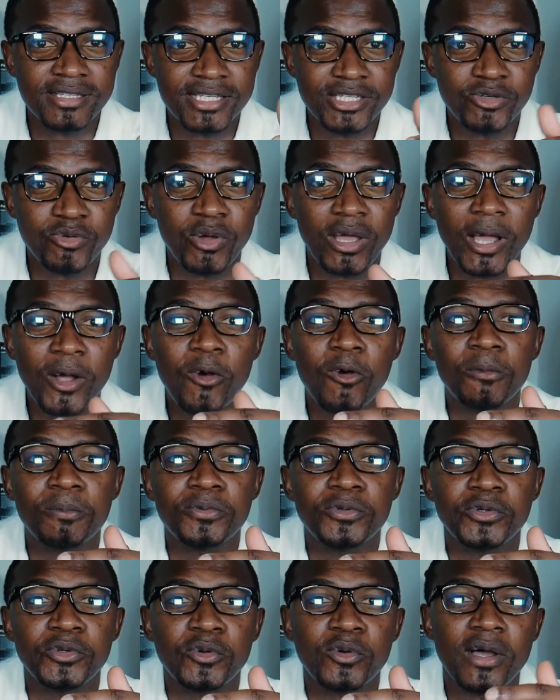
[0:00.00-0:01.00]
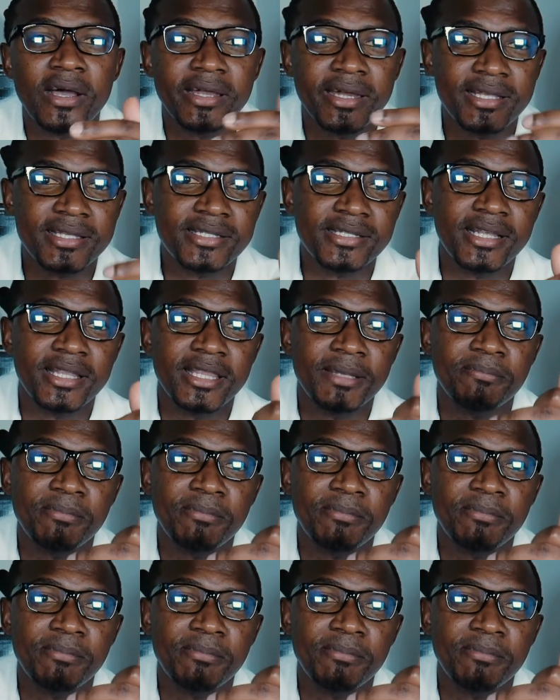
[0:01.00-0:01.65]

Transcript: It will help you understand the